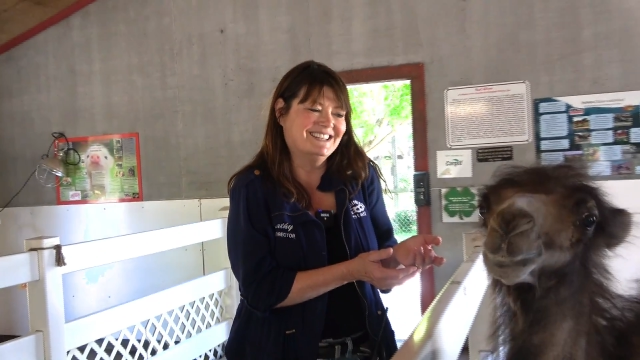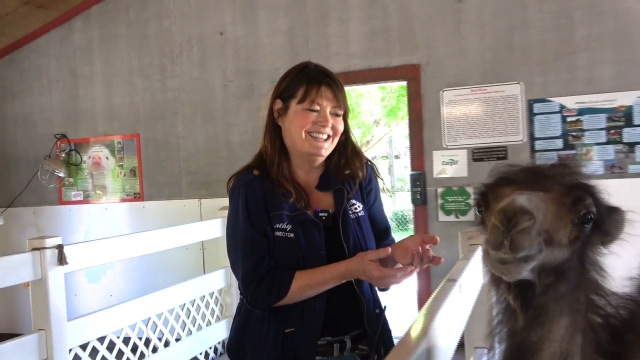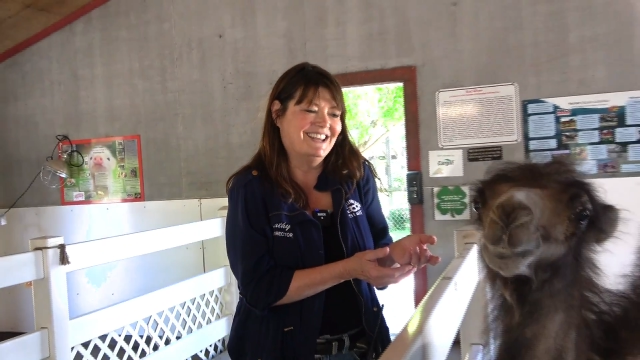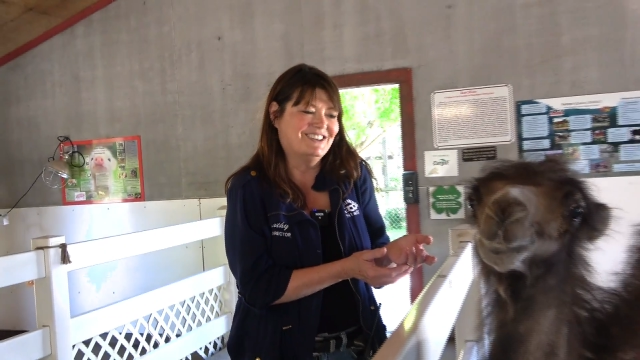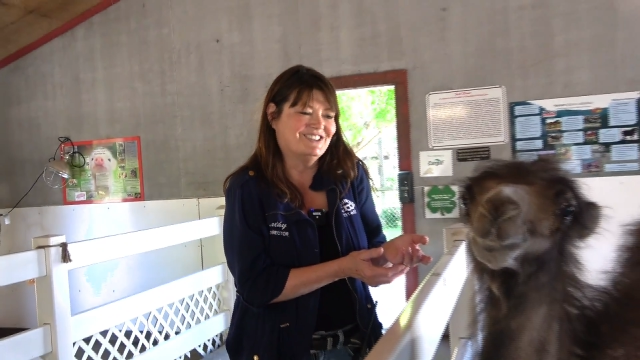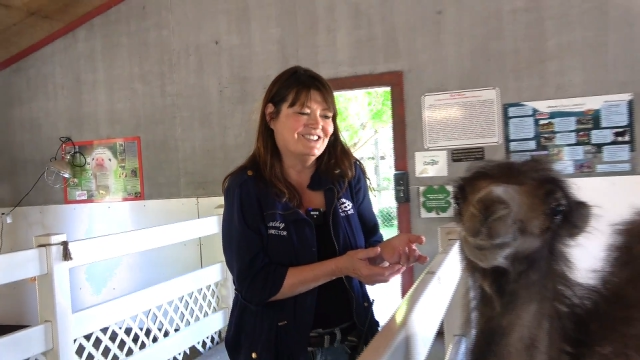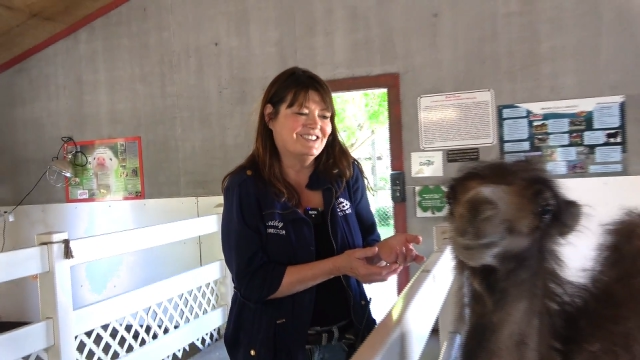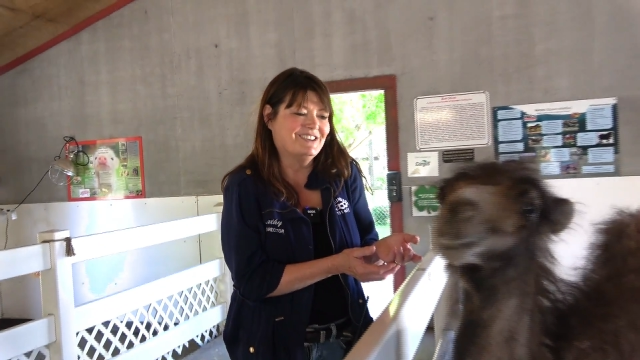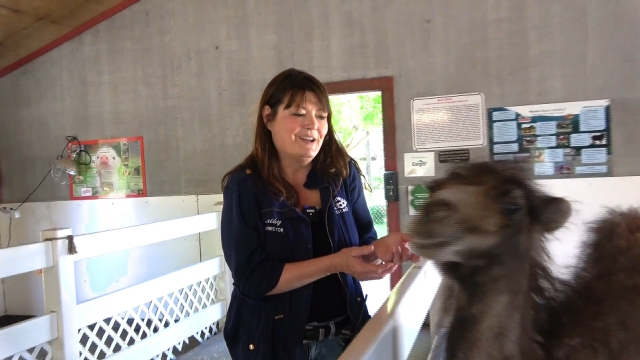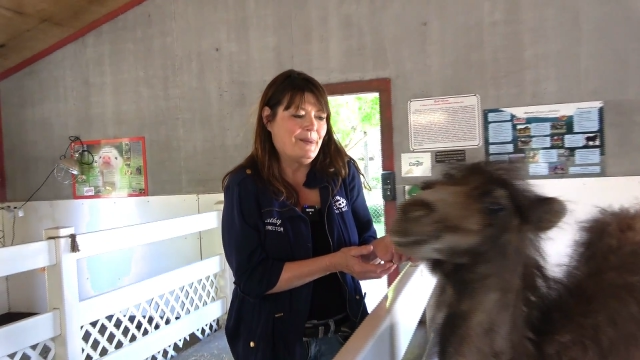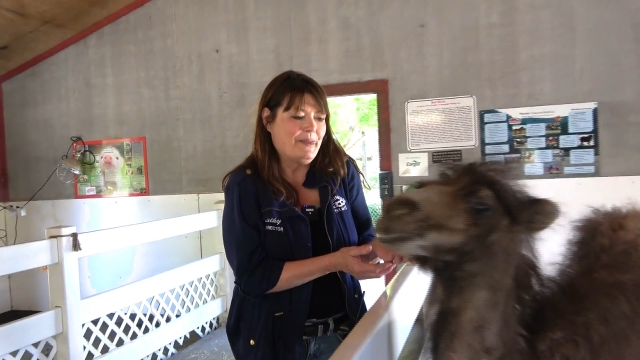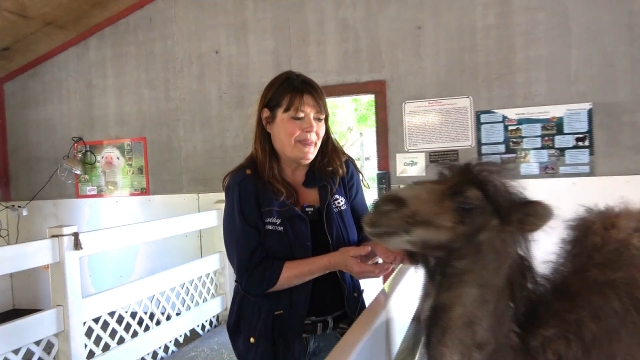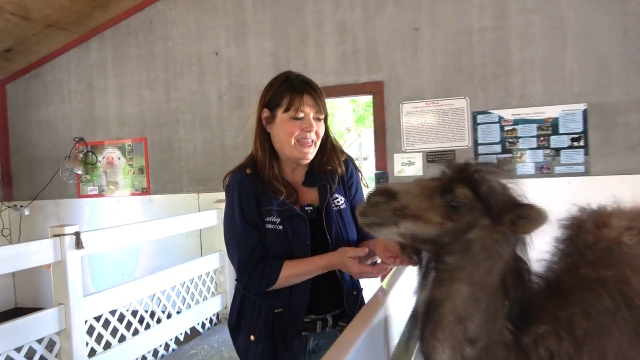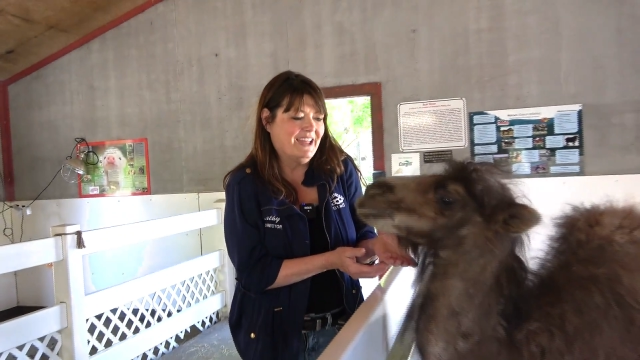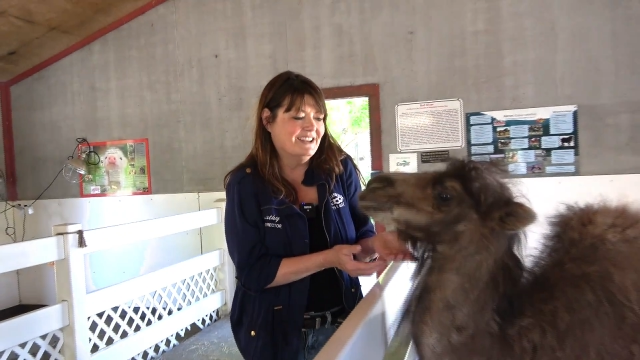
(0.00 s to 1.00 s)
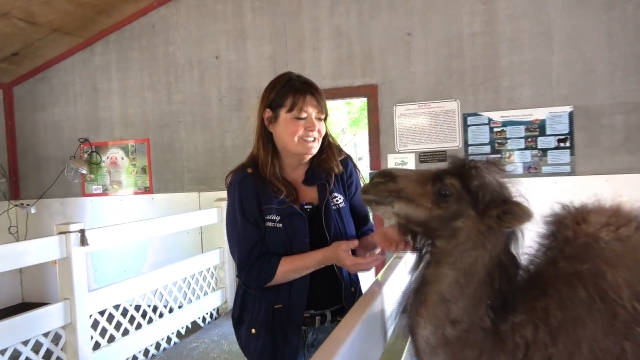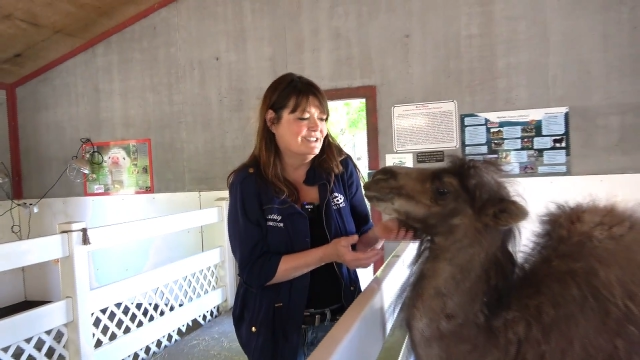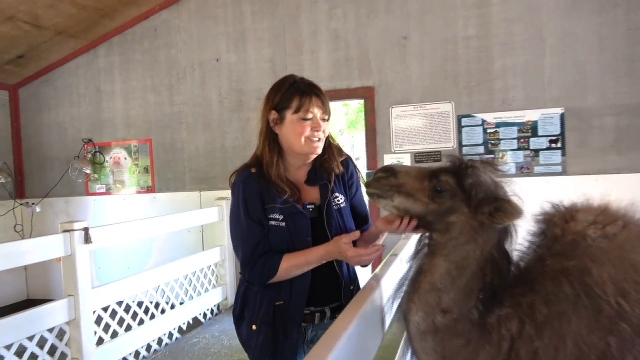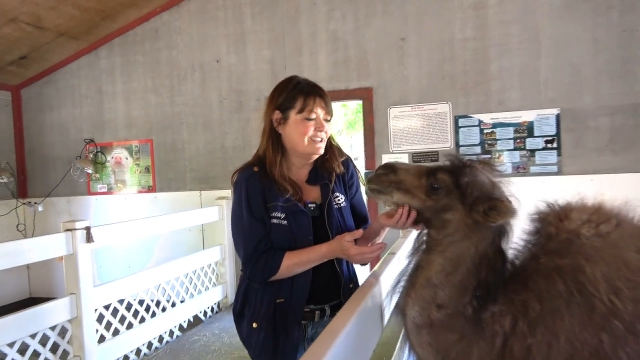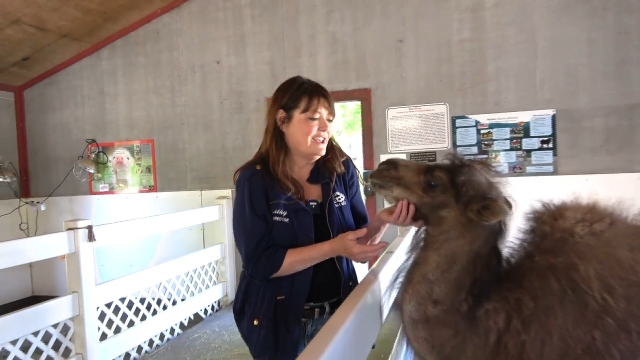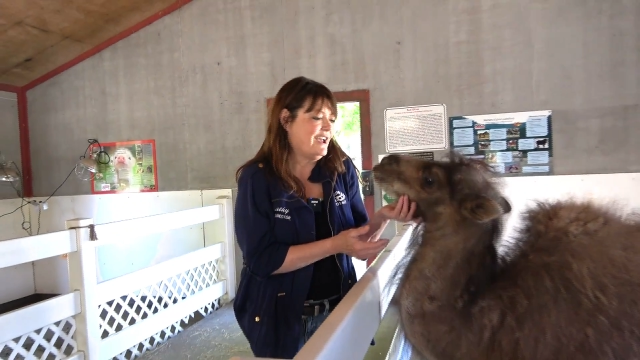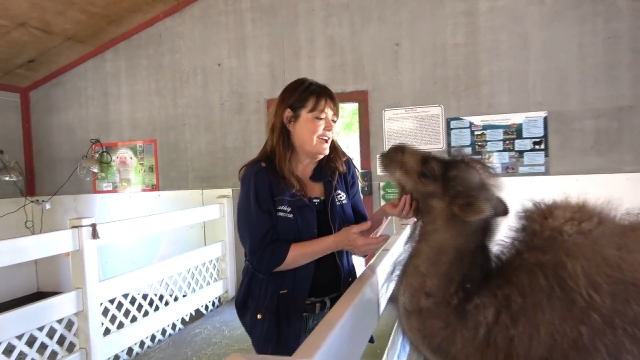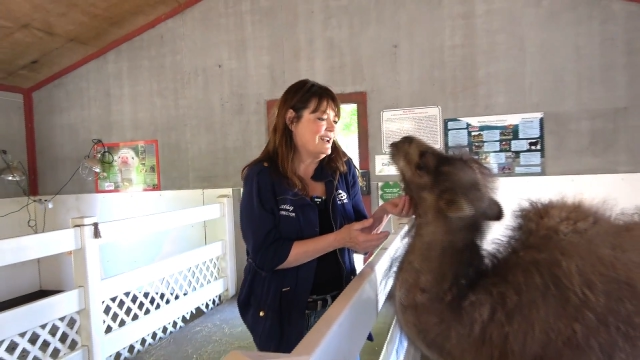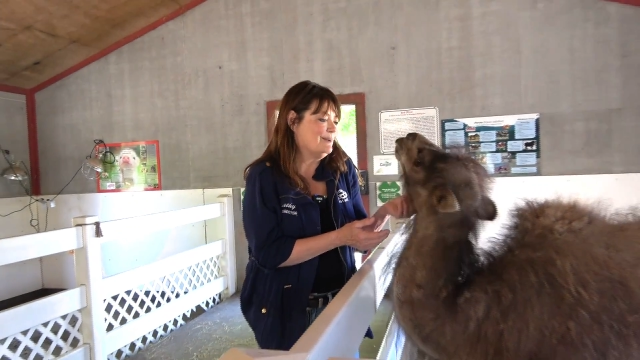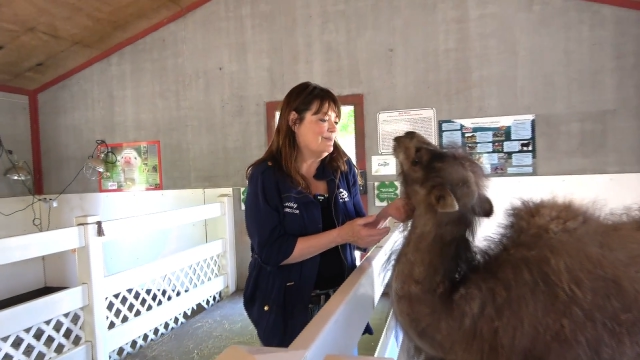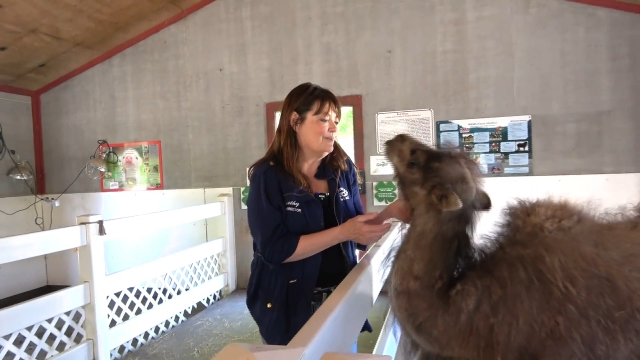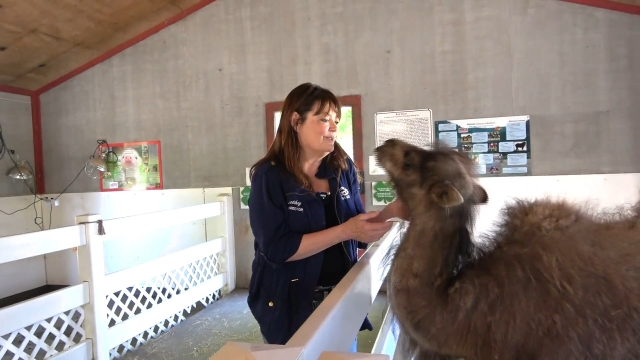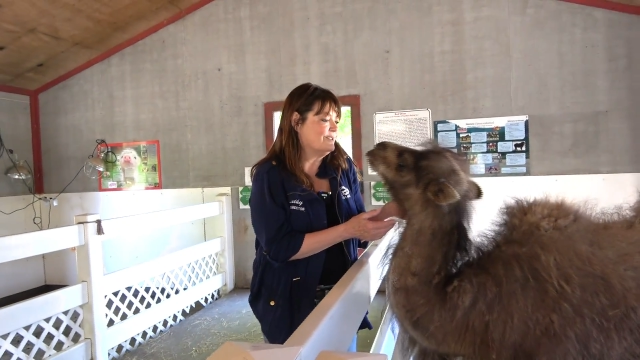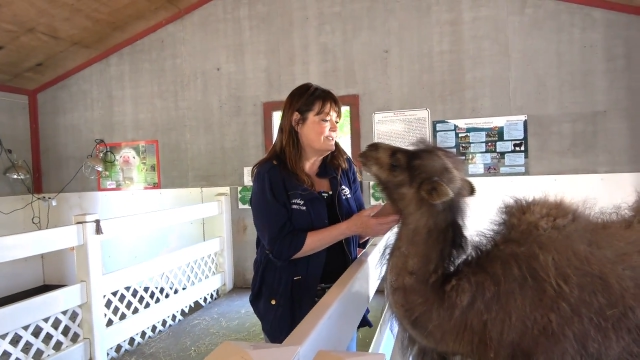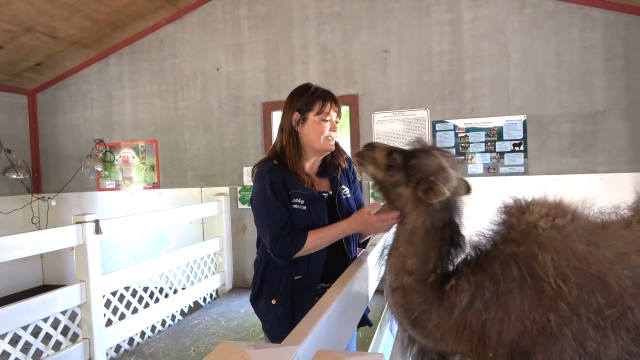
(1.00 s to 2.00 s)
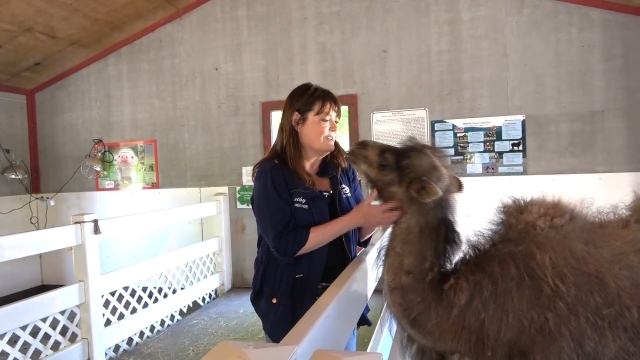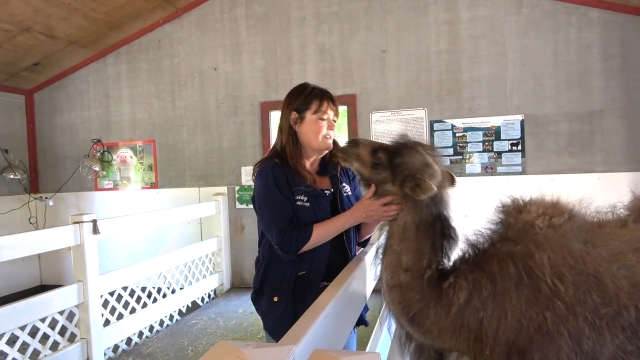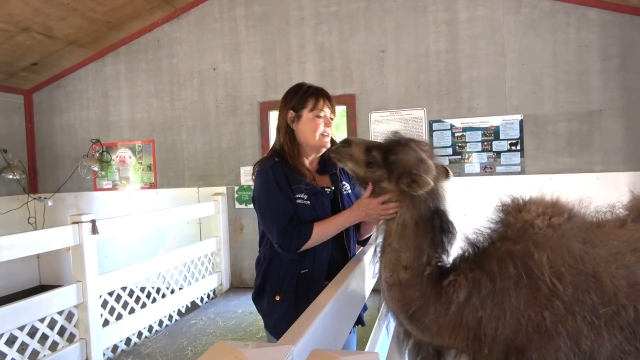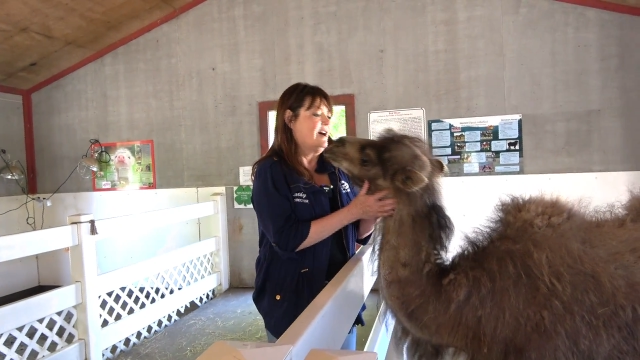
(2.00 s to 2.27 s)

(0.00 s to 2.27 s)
nature and to the animals